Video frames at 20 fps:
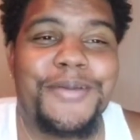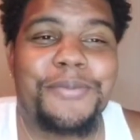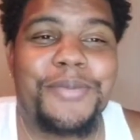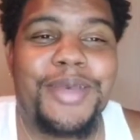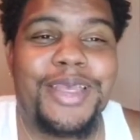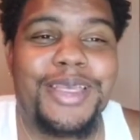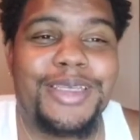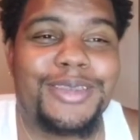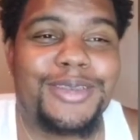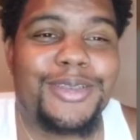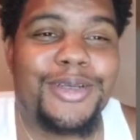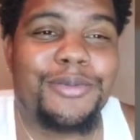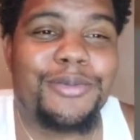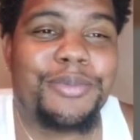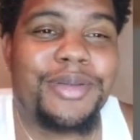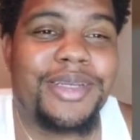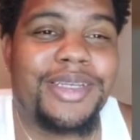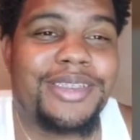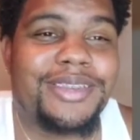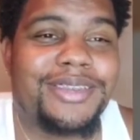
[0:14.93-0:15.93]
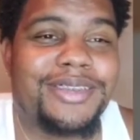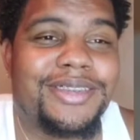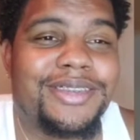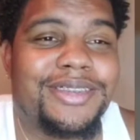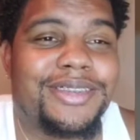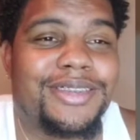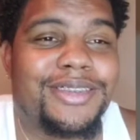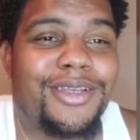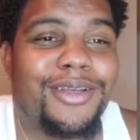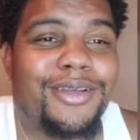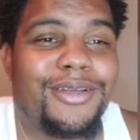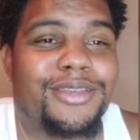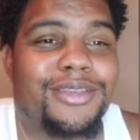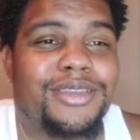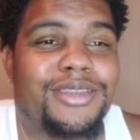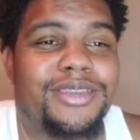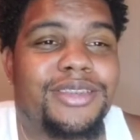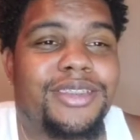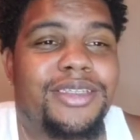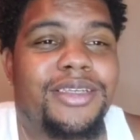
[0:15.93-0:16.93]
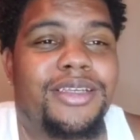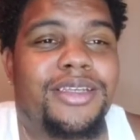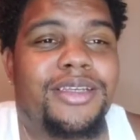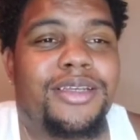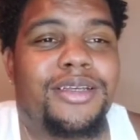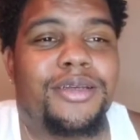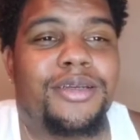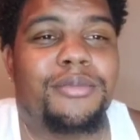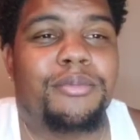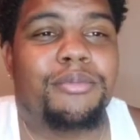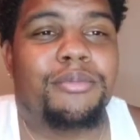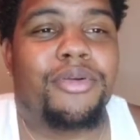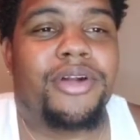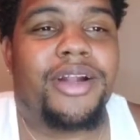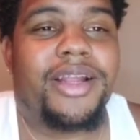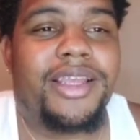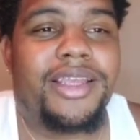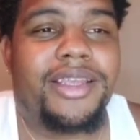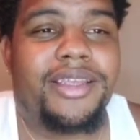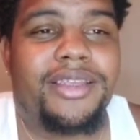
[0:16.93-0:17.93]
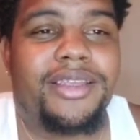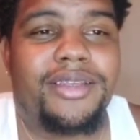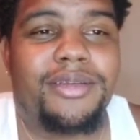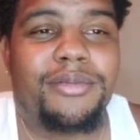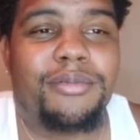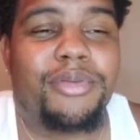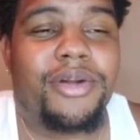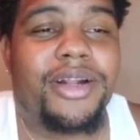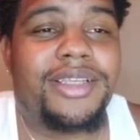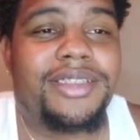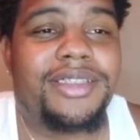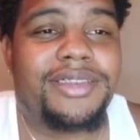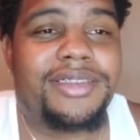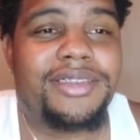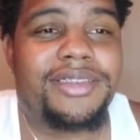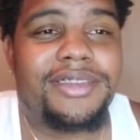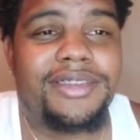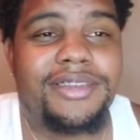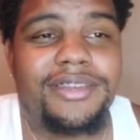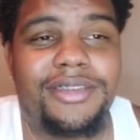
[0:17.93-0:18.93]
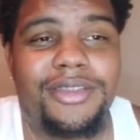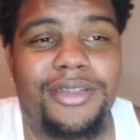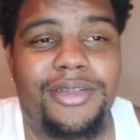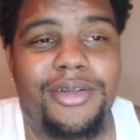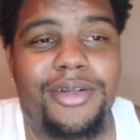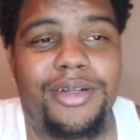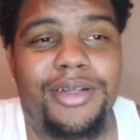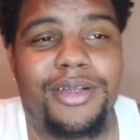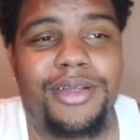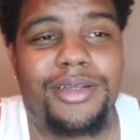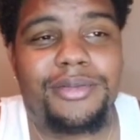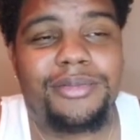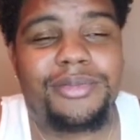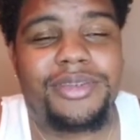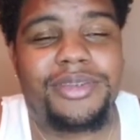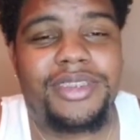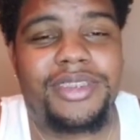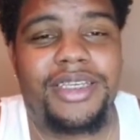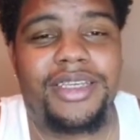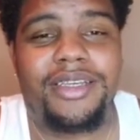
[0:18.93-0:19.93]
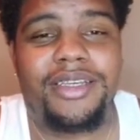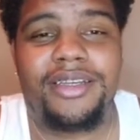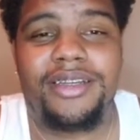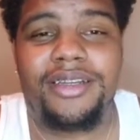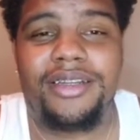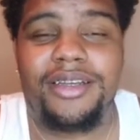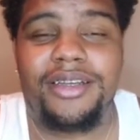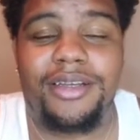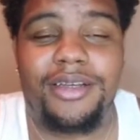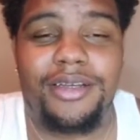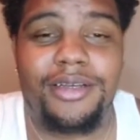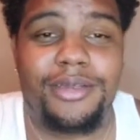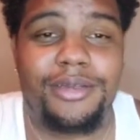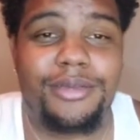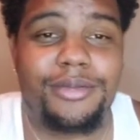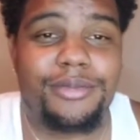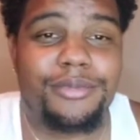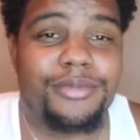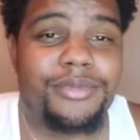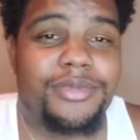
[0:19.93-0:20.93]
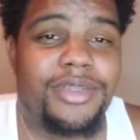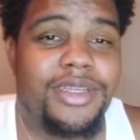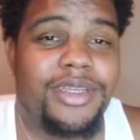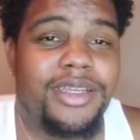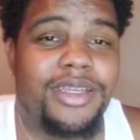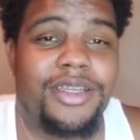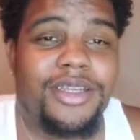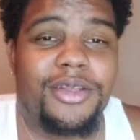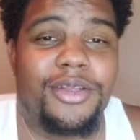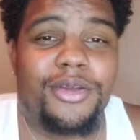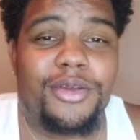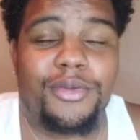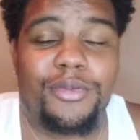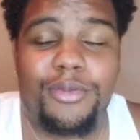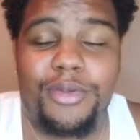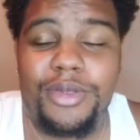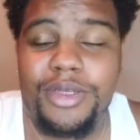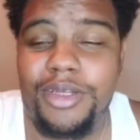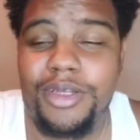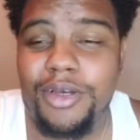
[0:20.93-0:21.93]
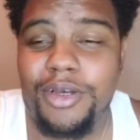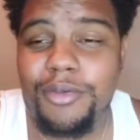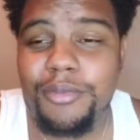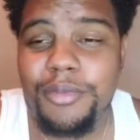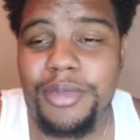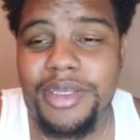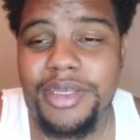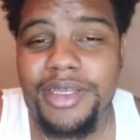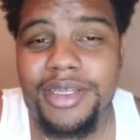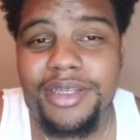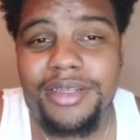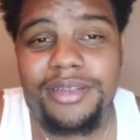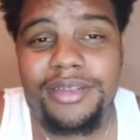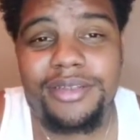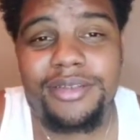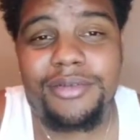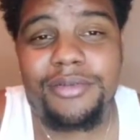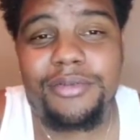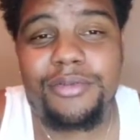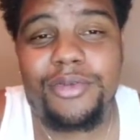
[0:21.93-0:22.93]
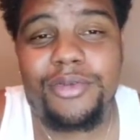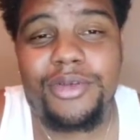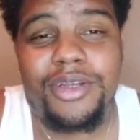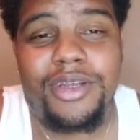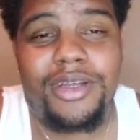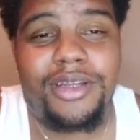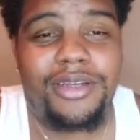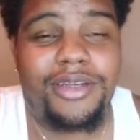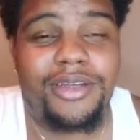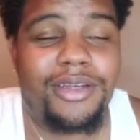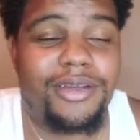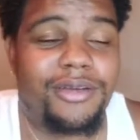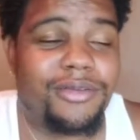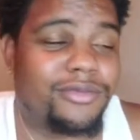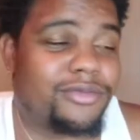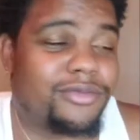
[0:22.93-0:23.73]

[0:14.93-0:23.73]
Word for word: Peso Pace, Sauce Bray, Bhrazy. You know what I'm saying? Um, we know, man. We all know.